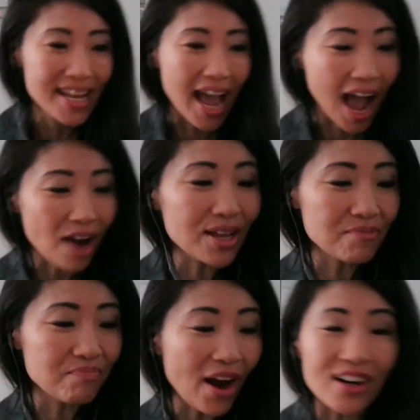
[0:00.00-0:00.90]
How
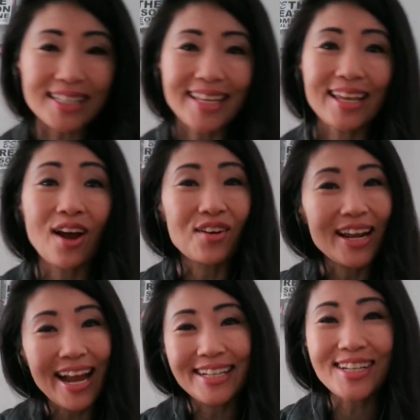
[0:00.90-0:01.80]
embarrassing. All
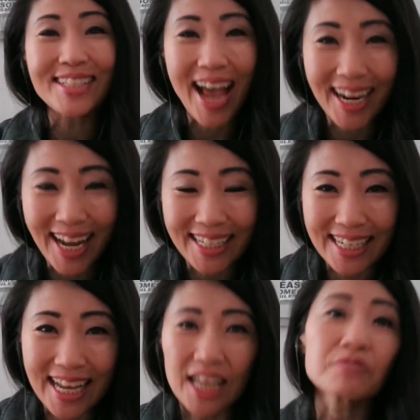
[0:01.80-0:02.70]
right, I just
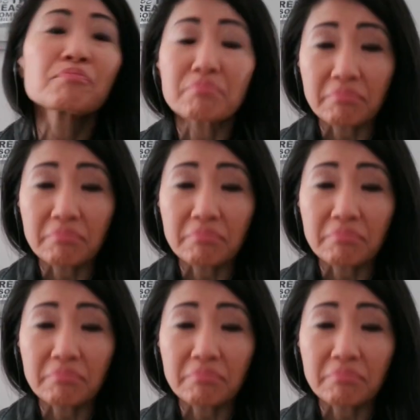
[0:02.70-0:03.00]
highlighted it.